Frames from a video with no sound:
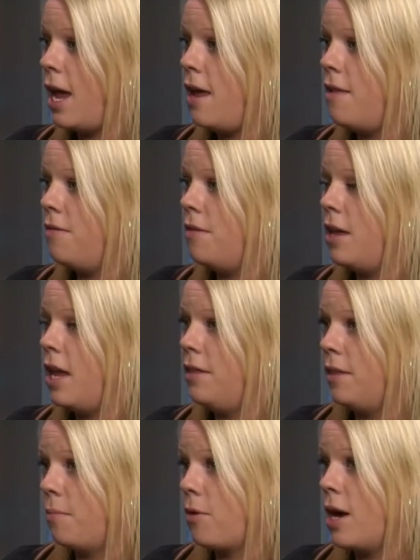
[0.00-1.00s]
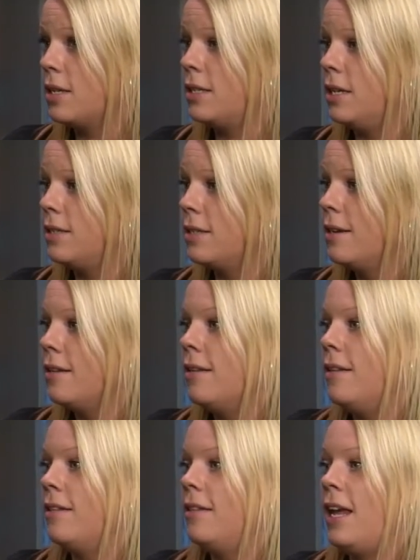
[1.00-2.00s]
And in the process,
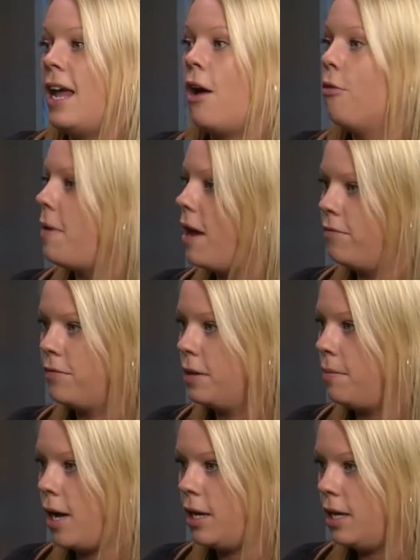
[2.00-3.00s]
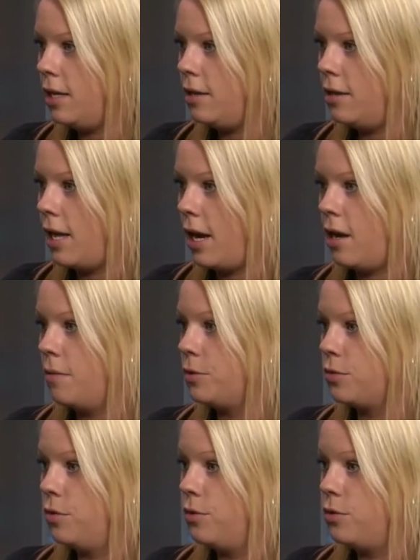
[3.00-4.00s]
they help everybody that
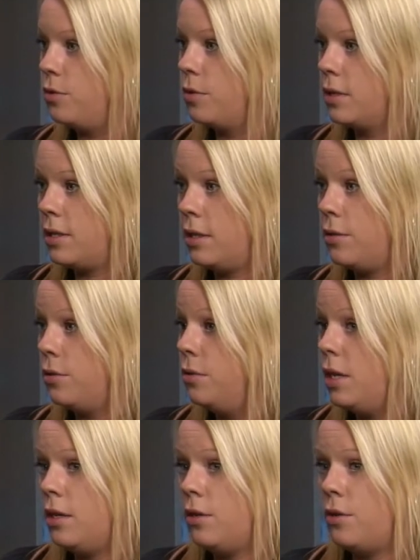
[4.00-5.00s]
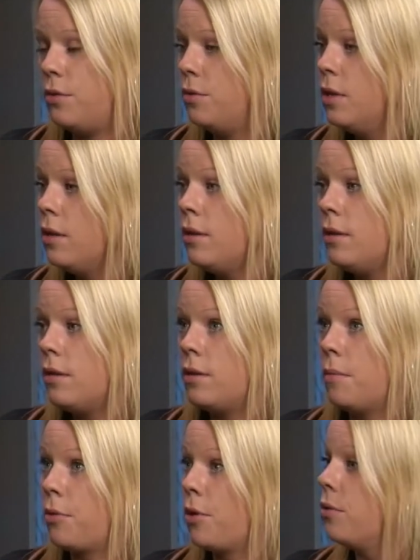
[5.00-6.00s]
comes through those doors, including, you know,
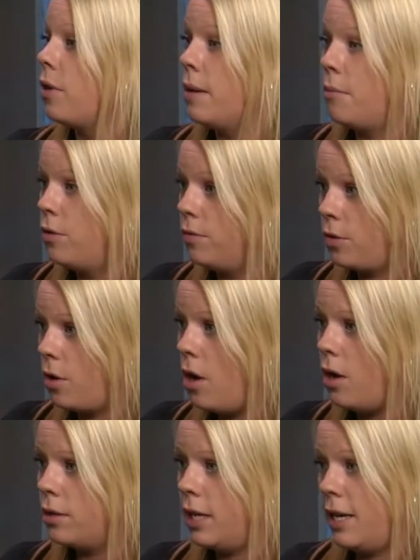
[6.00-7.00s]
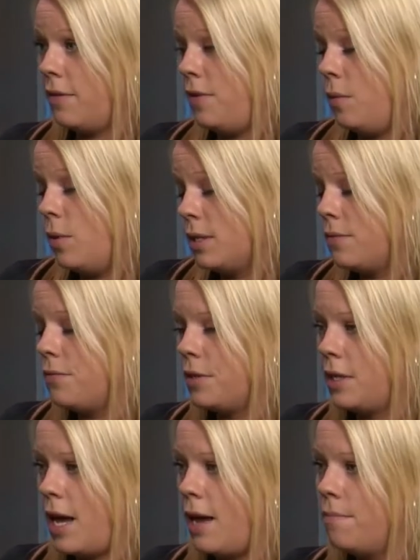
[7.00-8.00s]
the program overall. Like, if it wasn't
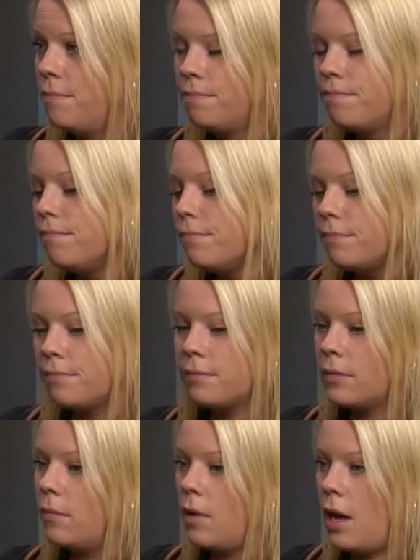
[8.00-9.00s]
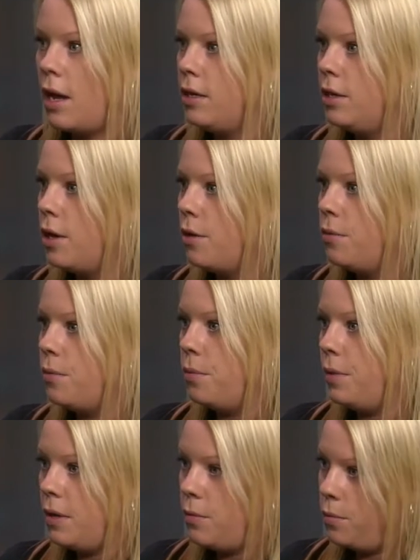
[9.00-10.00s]
for them, you
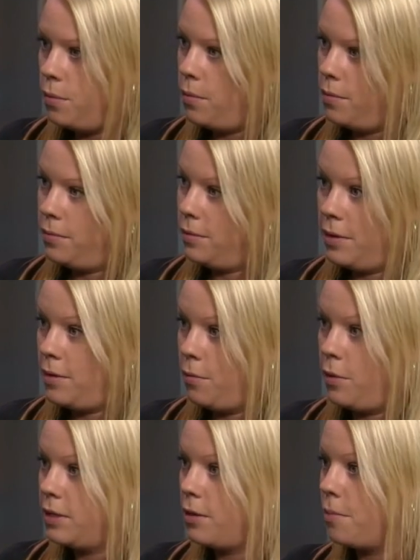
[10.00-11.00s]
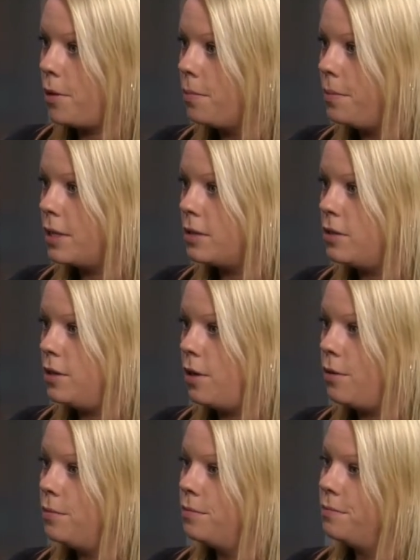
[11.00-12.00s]
know, what's our purpose, you know?